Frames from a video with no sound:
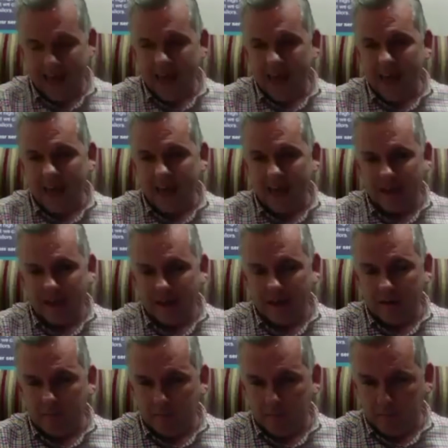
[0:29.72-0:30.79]

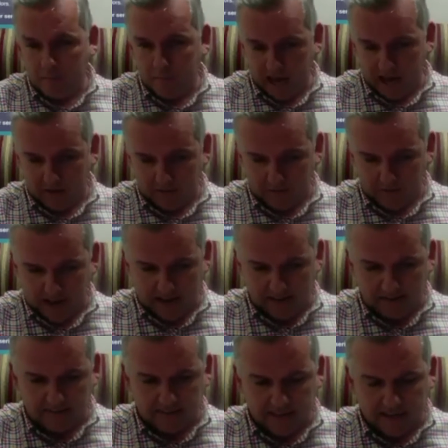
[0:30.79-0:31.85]
in
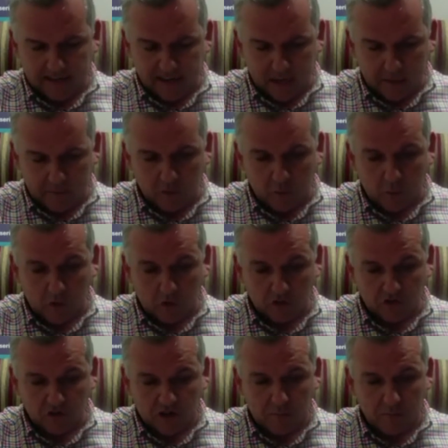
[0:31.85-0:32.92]
Belfast, and the name of the
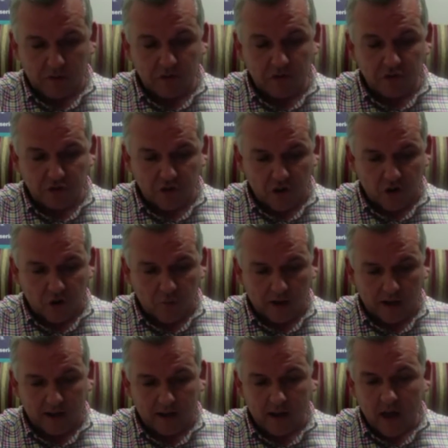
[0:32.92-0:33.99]
workshop is
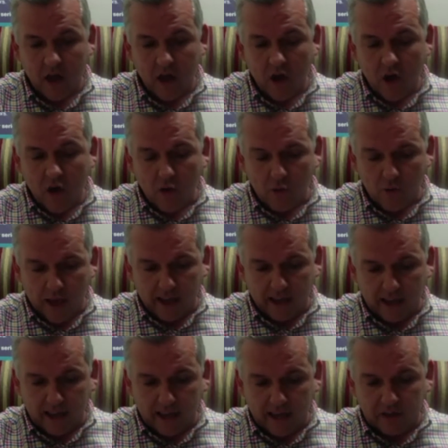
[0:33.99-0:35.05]
Trauma,
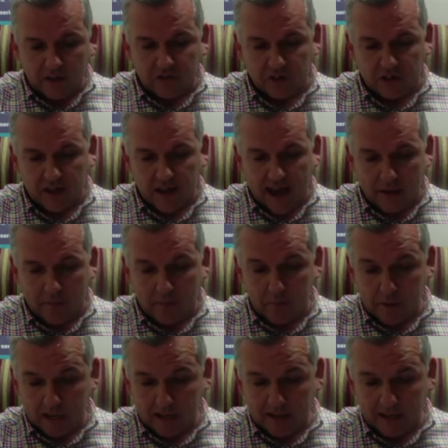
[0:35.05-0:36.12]
Regulation and
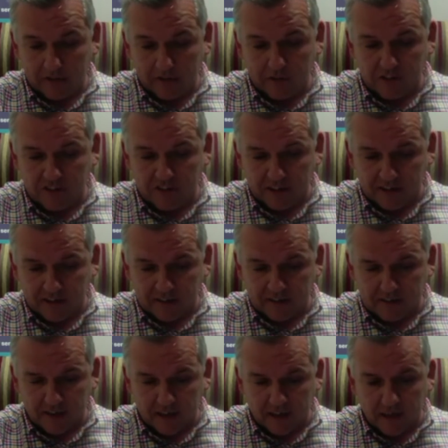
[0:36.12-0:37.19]
Building
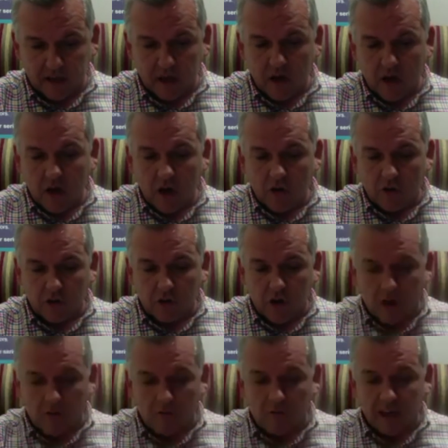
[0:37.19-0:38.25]
Resiliency,
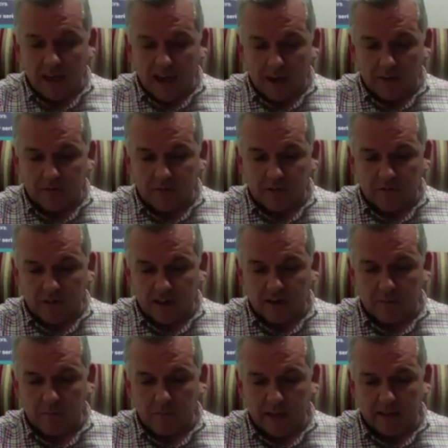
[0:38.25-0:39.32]
Recovery After
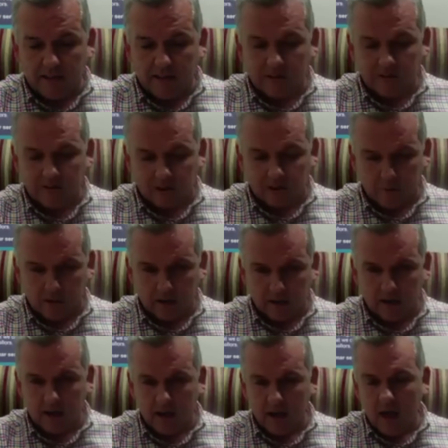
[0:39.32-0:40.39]
Developmental Trauma.
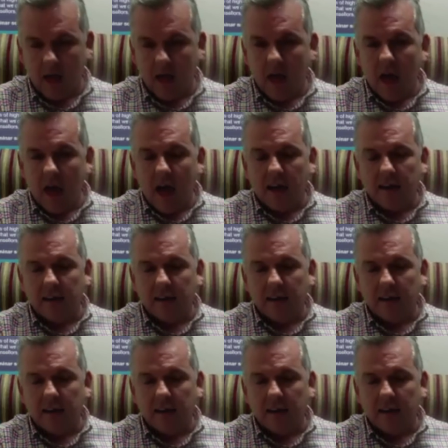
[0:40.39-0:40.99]
And